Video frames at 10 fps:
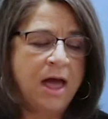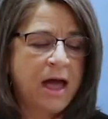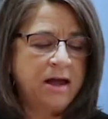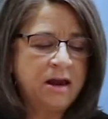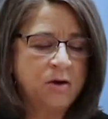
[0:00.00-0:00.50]

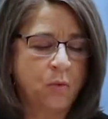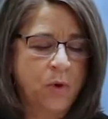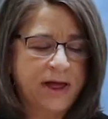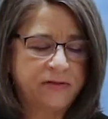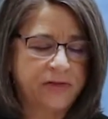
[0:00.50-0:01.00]
I'm going to
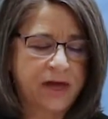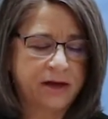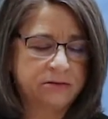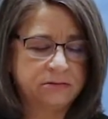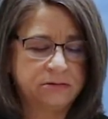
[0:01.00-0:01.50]
wet
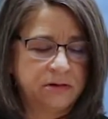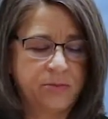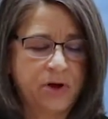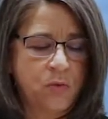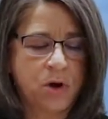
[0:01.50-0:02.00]
that in
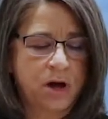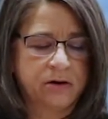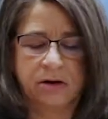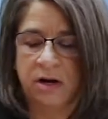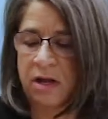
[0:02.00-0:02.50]
my
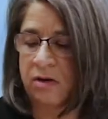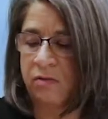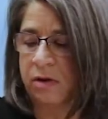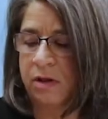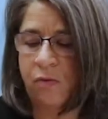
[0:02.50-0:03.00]
water and get it
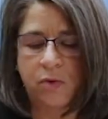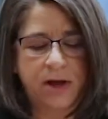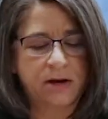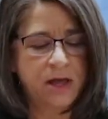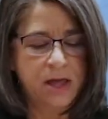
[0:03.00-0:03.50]
really
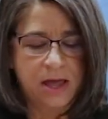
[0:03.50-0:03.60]
wet.